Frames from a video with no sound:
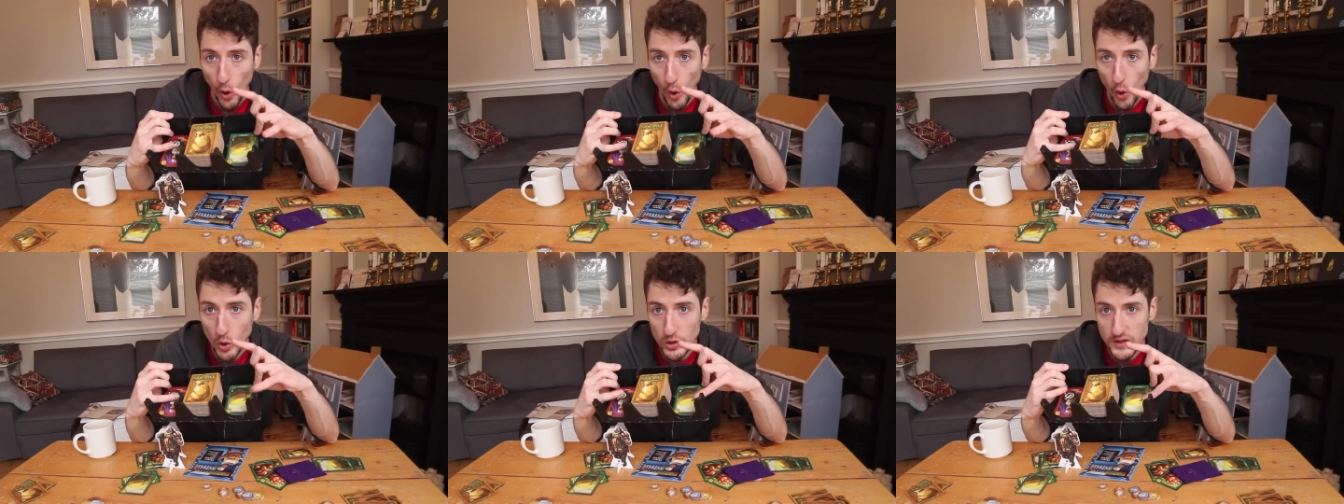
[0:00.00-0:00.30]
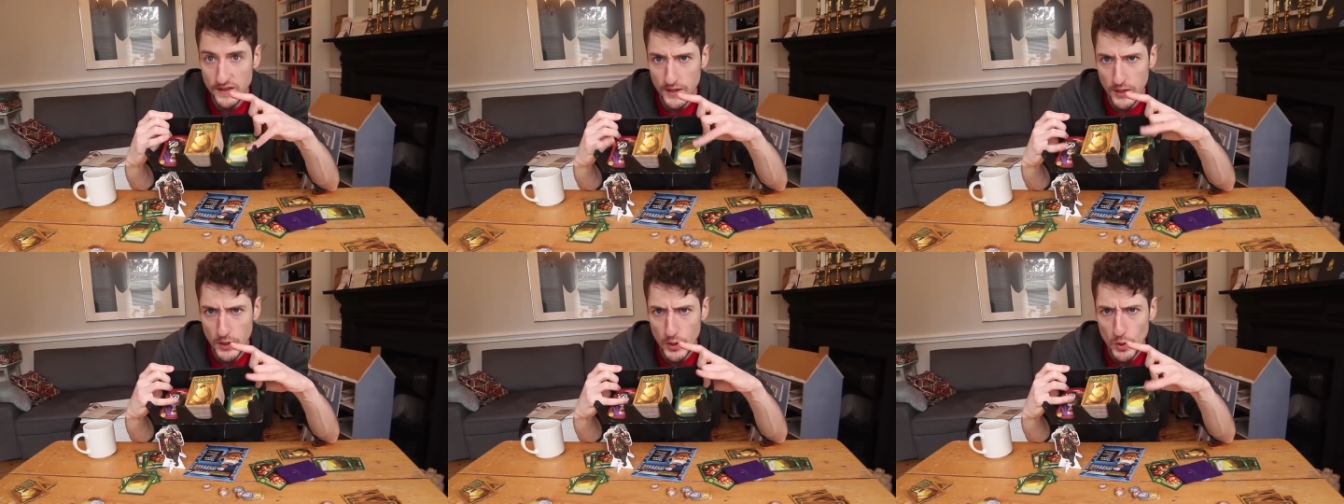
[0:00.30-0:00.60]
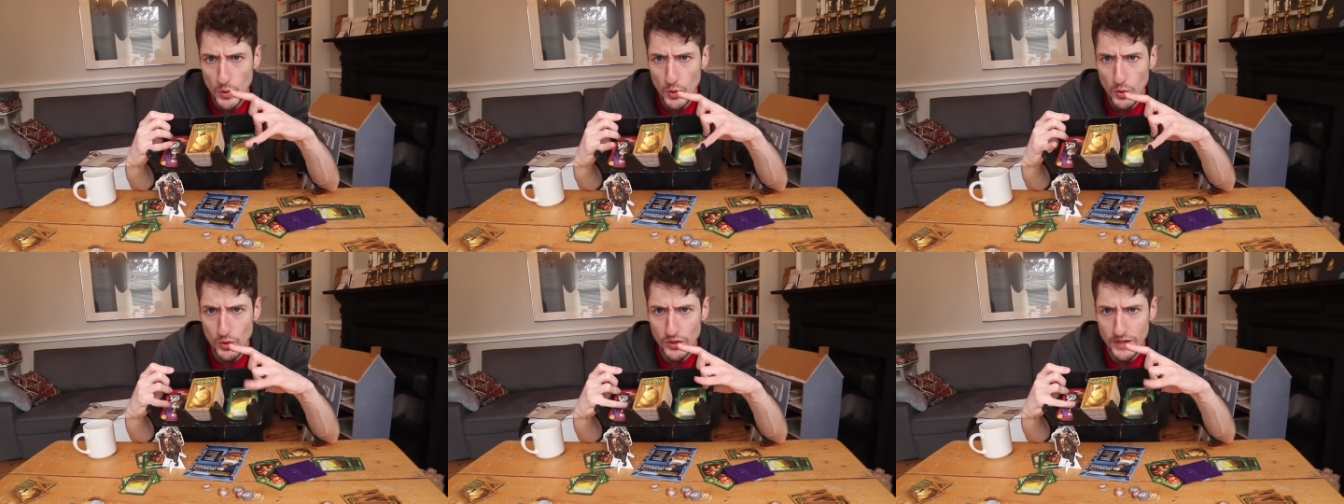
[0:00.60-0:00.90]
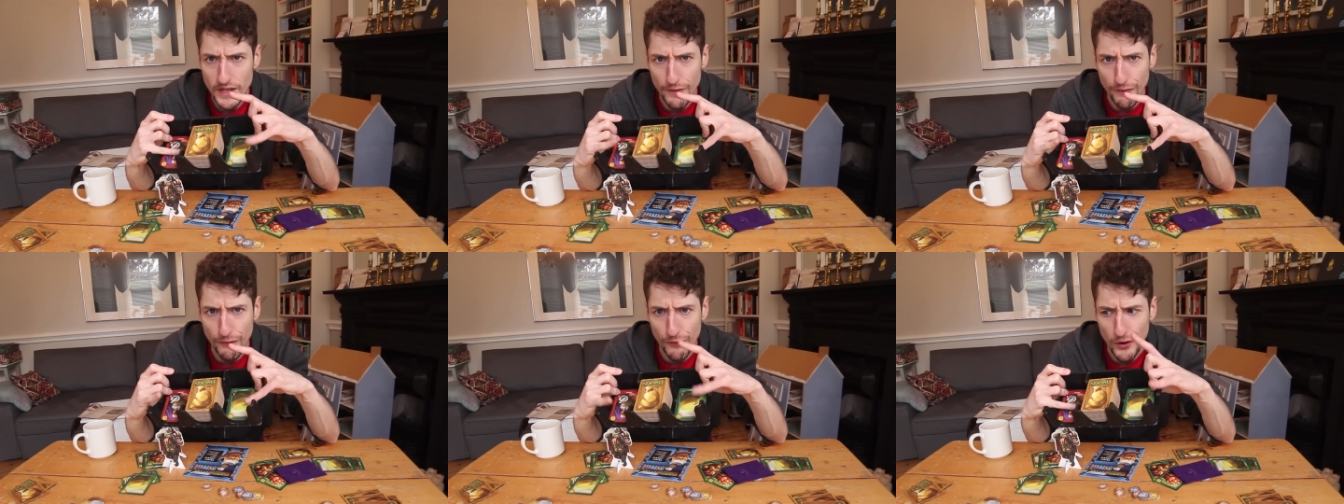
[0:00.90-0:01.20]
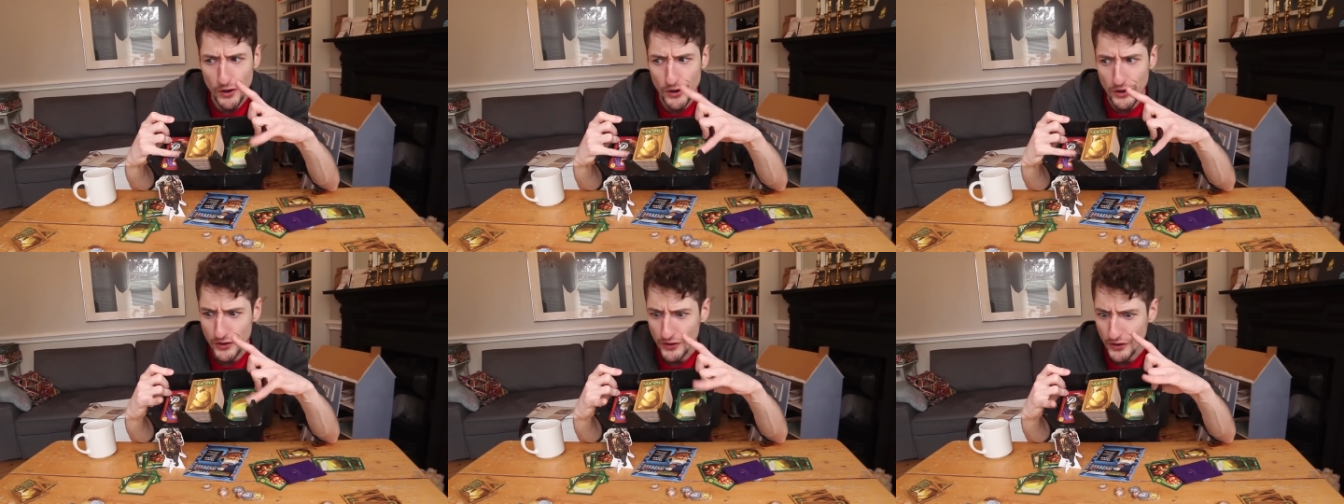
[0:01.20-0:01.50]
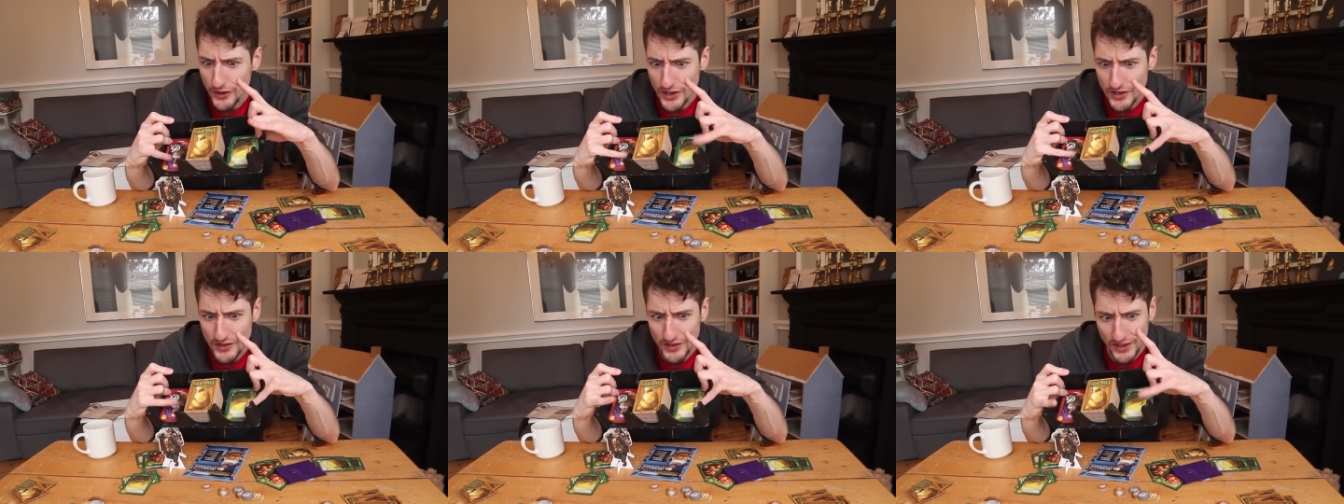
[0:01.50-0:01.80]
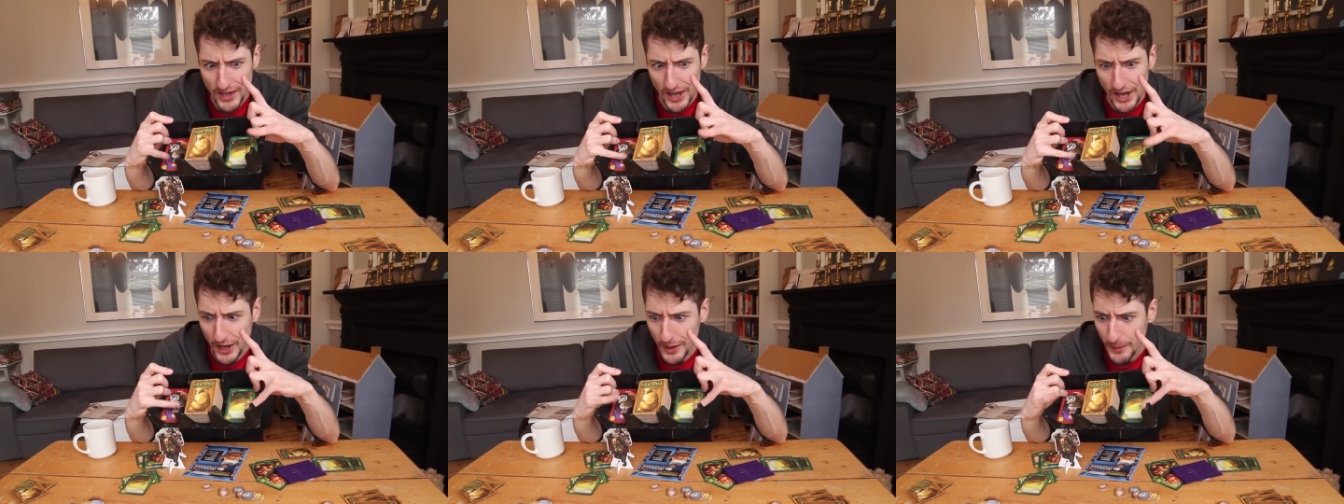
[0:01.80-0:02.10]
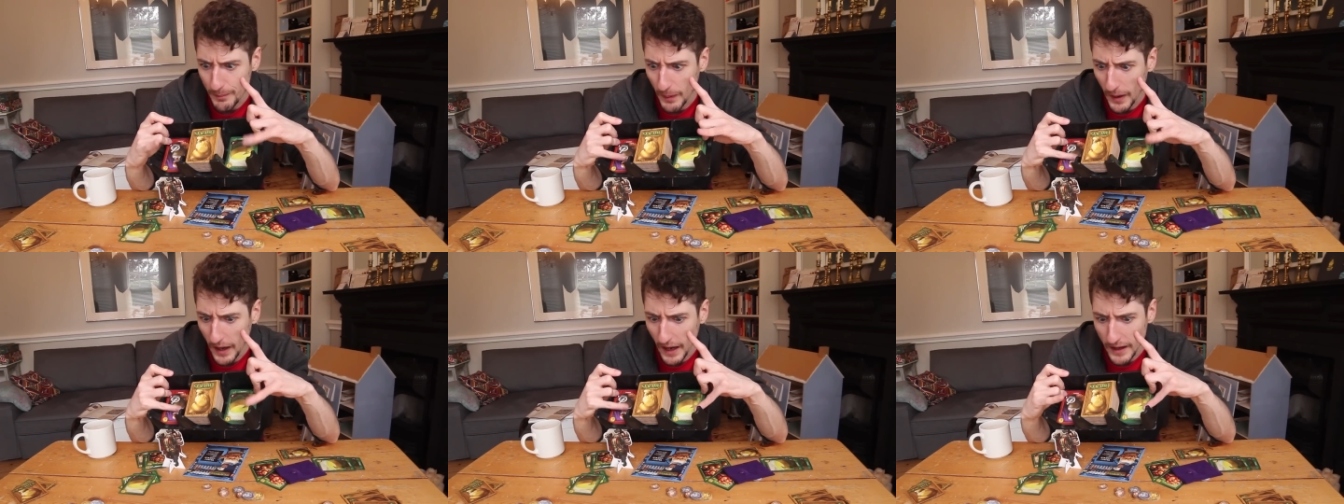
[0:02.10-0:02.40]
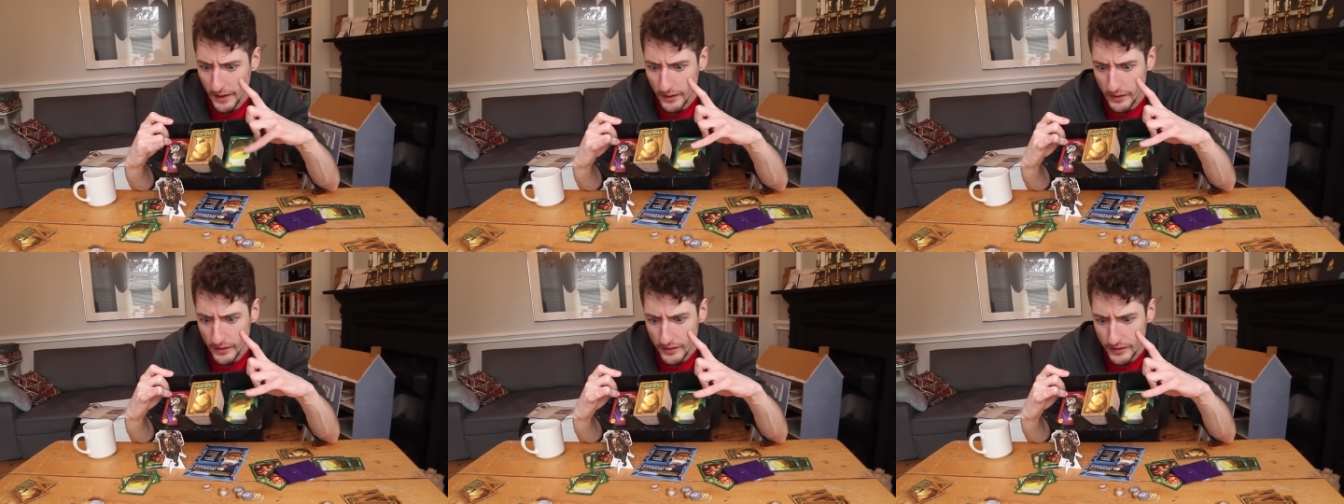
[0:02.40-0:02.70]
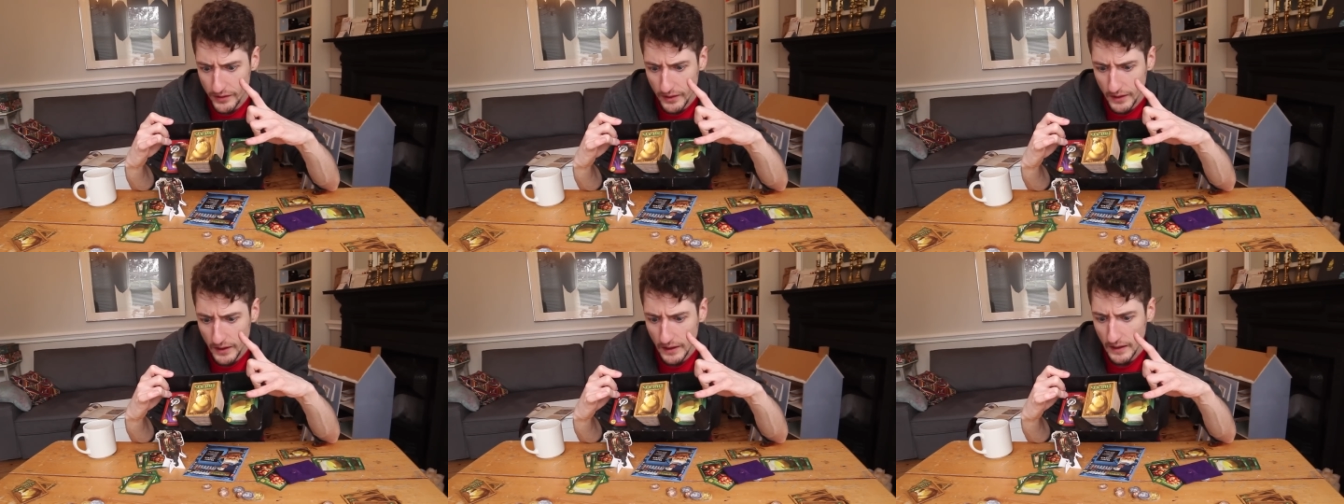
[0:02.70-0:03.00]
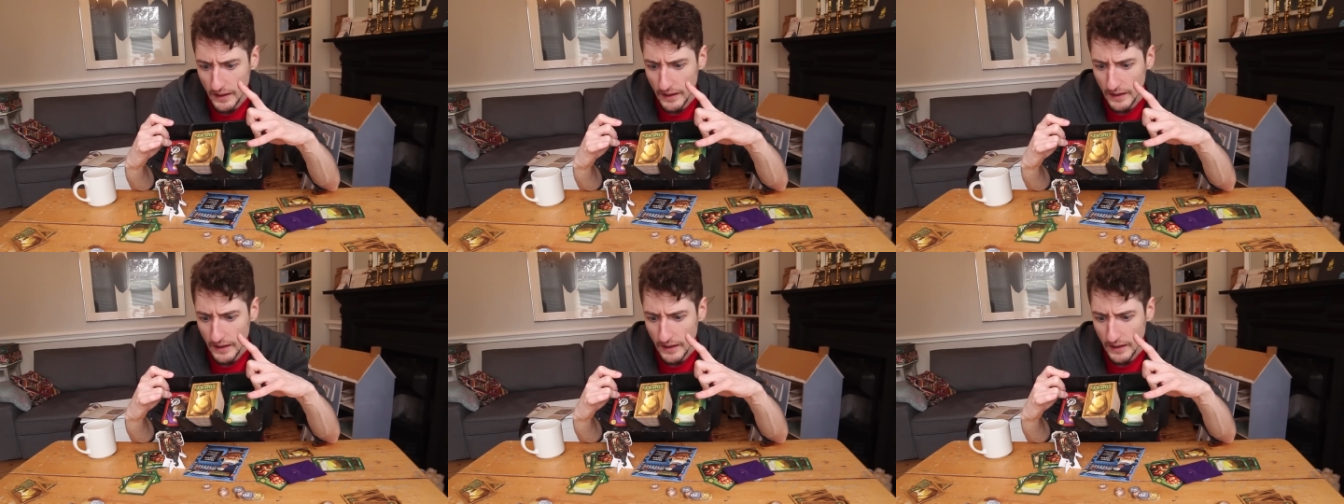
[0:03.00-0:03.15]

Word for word: or two different discard piles.